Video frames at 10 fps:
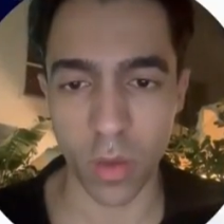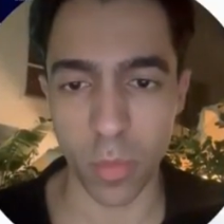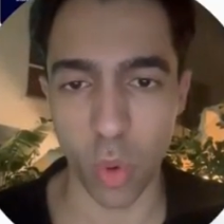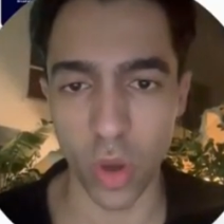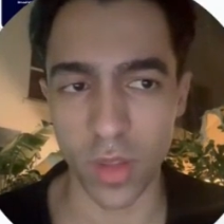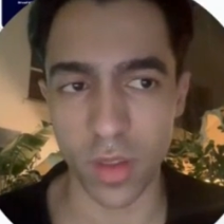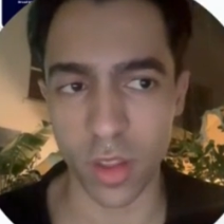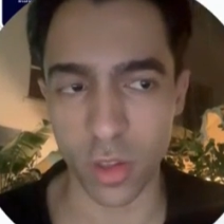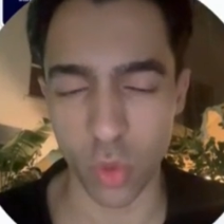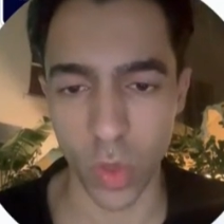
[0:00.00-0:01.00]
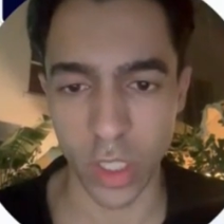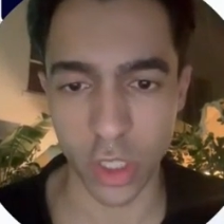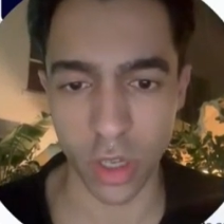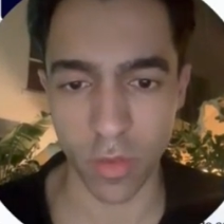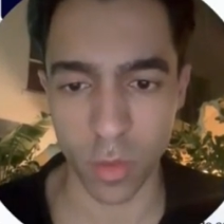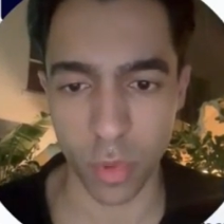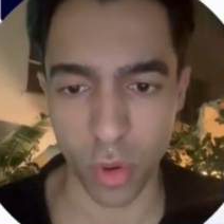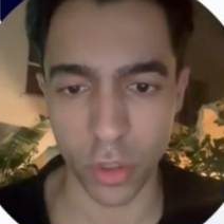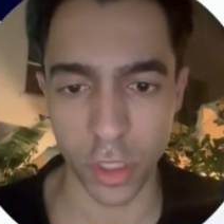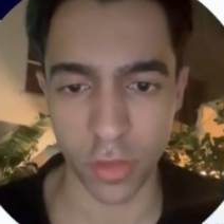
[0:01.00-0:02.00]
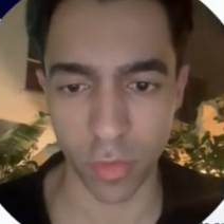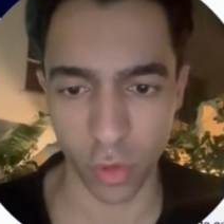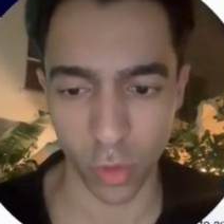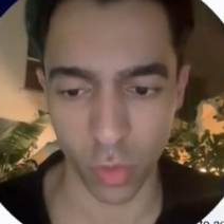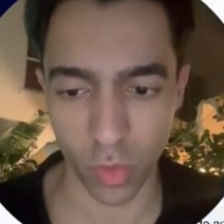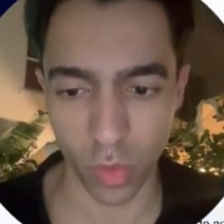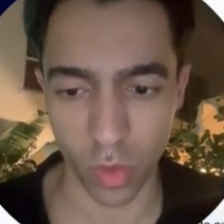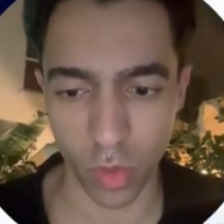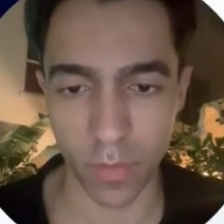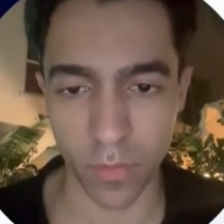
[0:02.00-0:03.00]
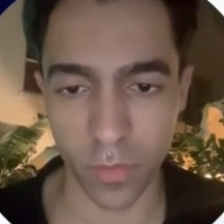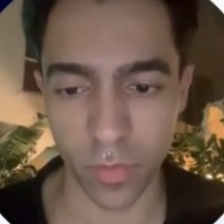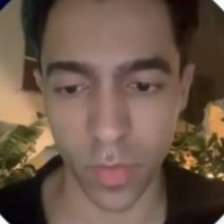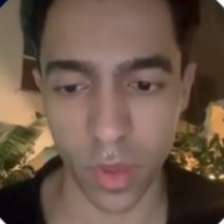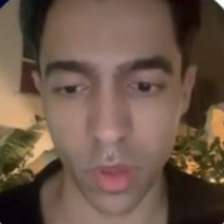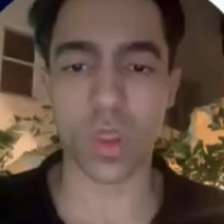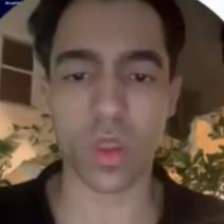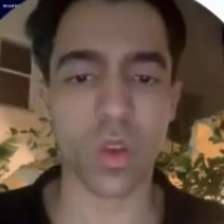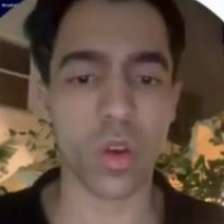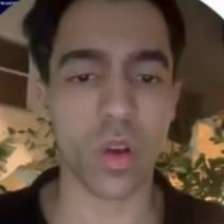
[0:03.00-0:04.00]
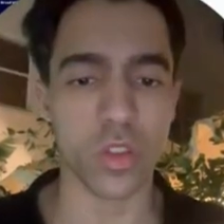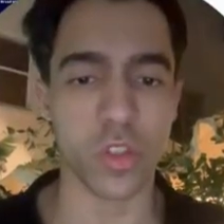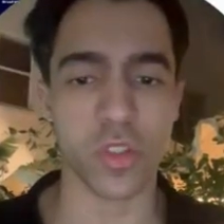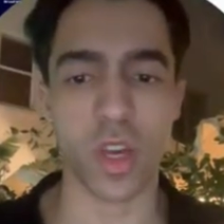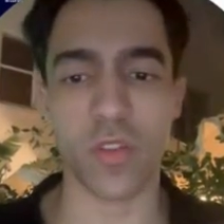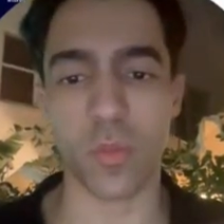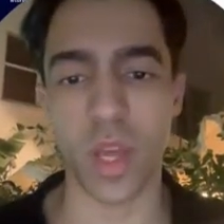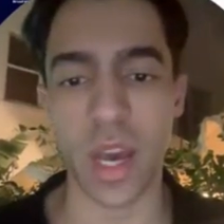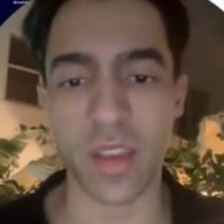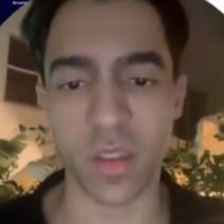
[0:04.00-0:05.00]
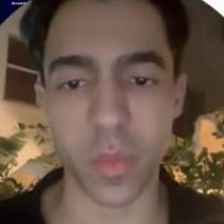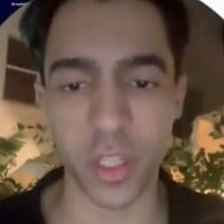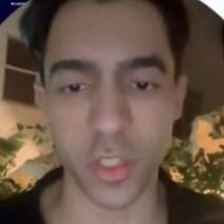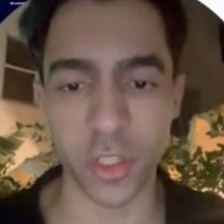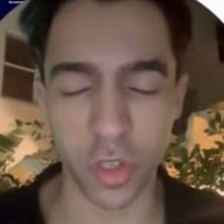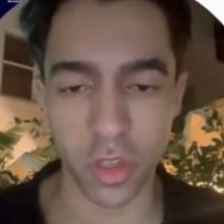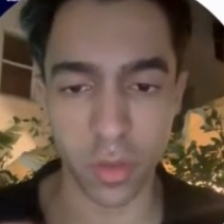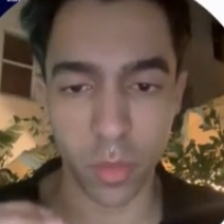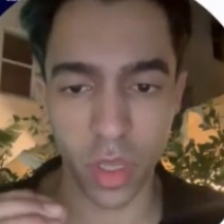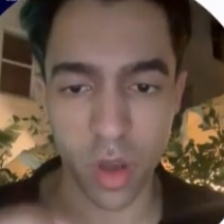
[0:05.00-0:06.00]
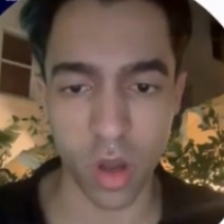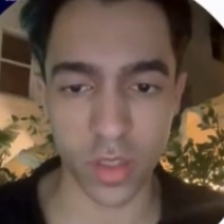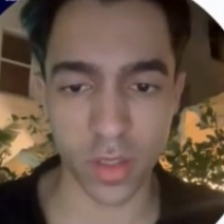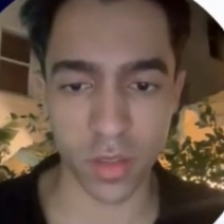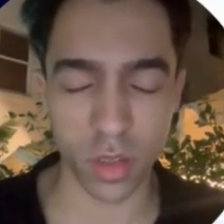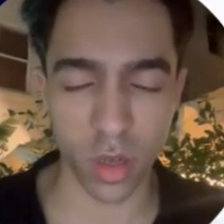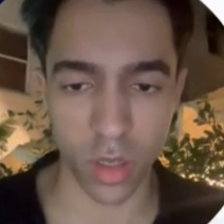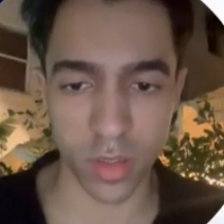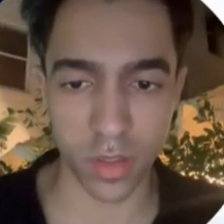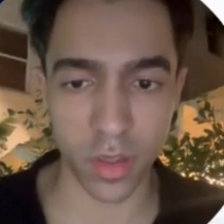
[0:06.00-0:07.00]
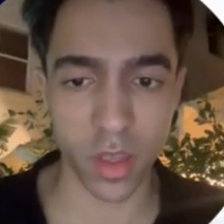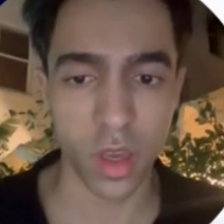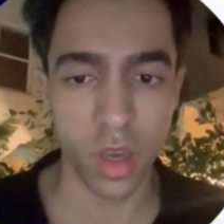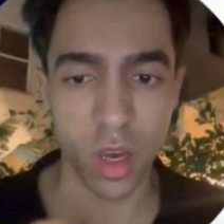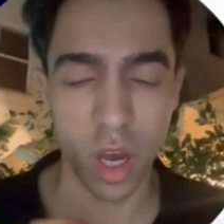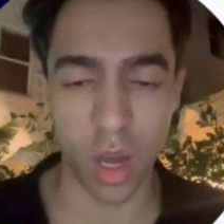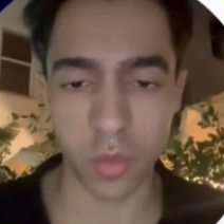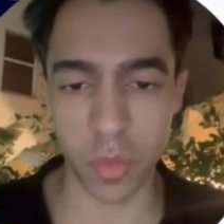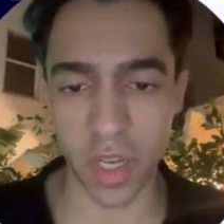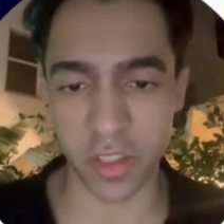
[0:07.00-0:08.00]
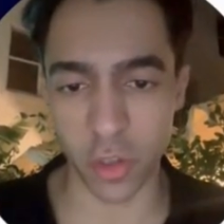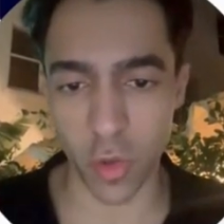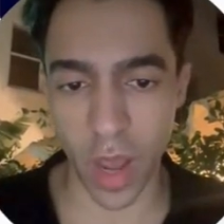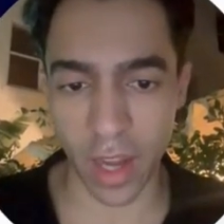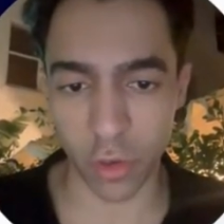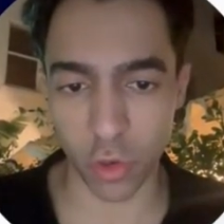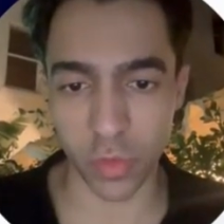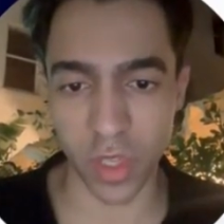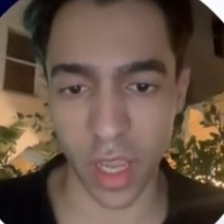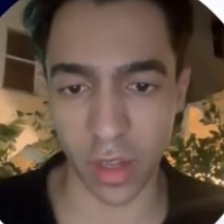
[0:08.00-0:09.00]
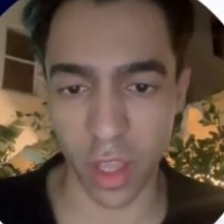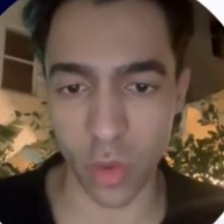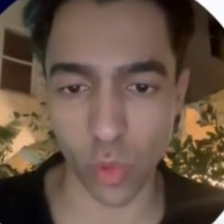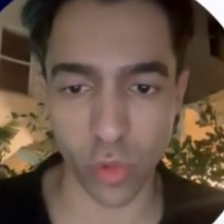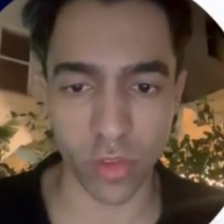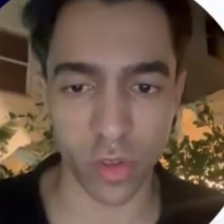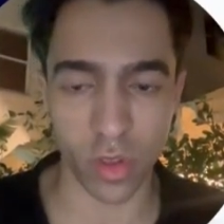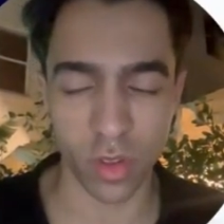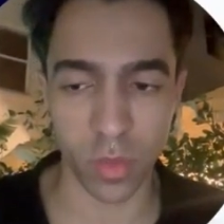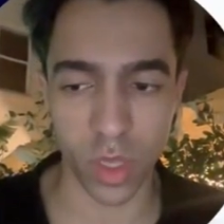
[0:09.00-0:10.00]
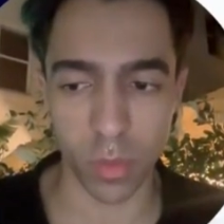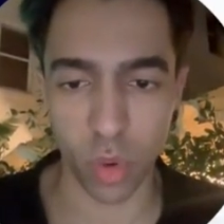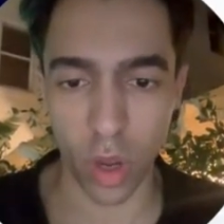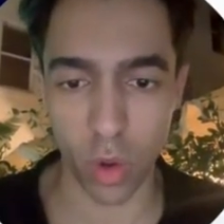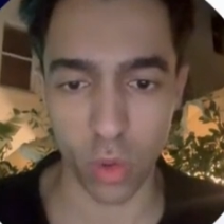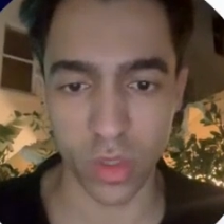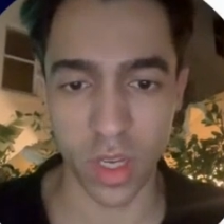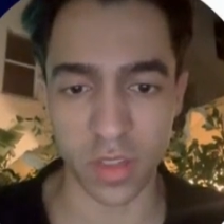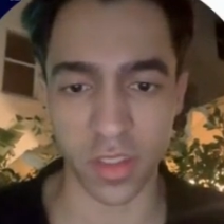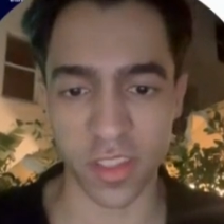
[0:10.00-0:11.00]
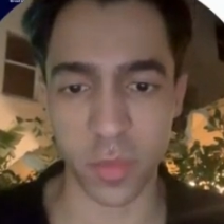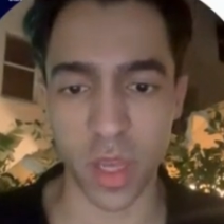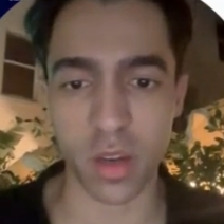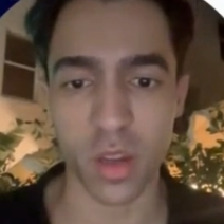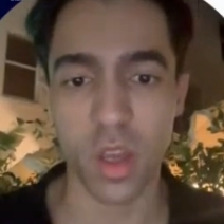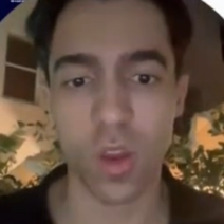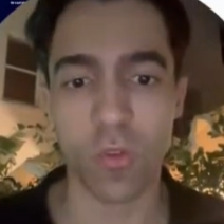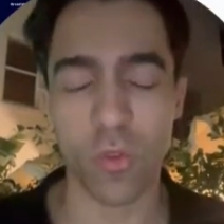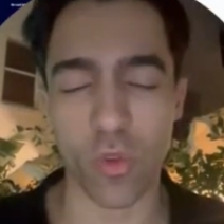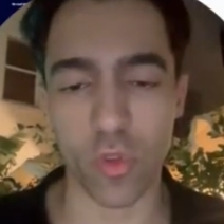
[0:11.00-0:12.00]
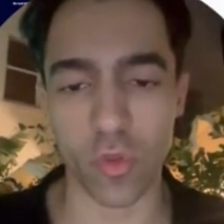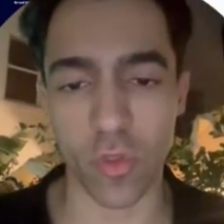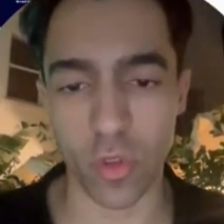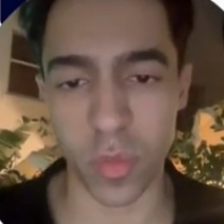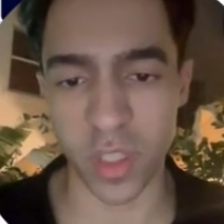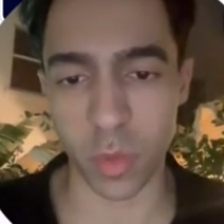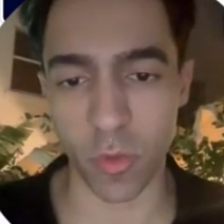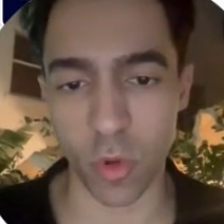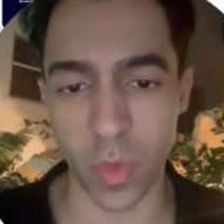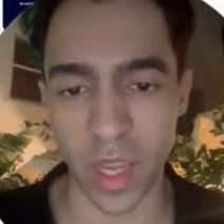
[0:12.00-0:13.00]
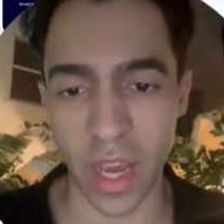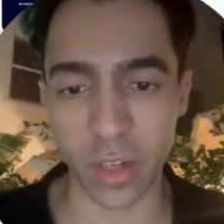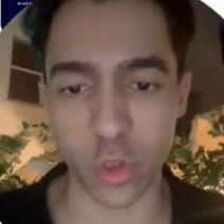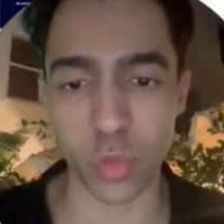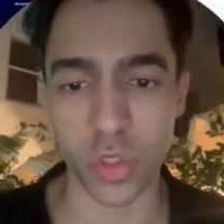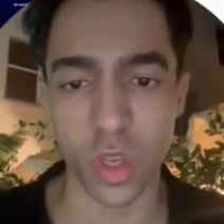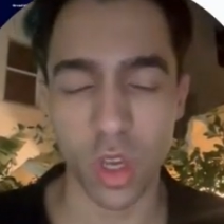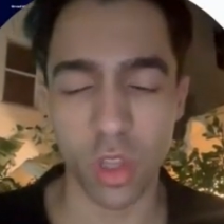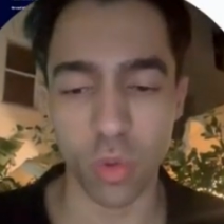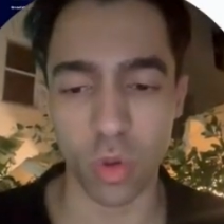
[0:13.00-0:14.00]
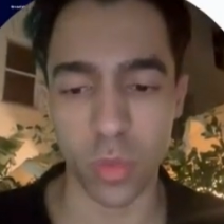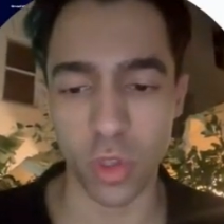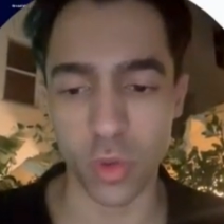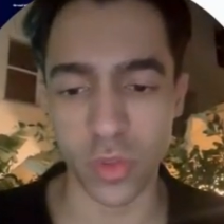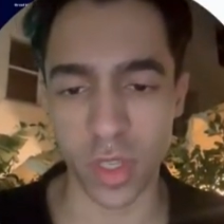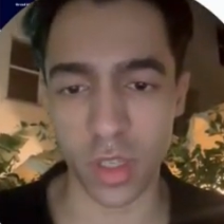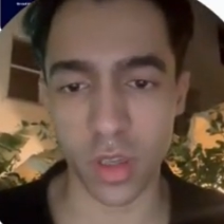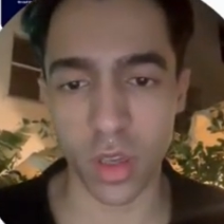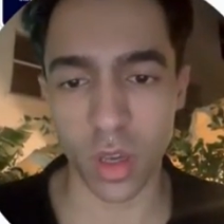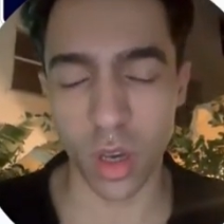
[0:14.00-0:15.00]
point in the direction of a purchase for you. All right. Also, aside from that, as I mentioned, you need to be constantly optimizing your ad groups and keywords. You need to be prioritizing spend for the best performing ad groups. You want to be using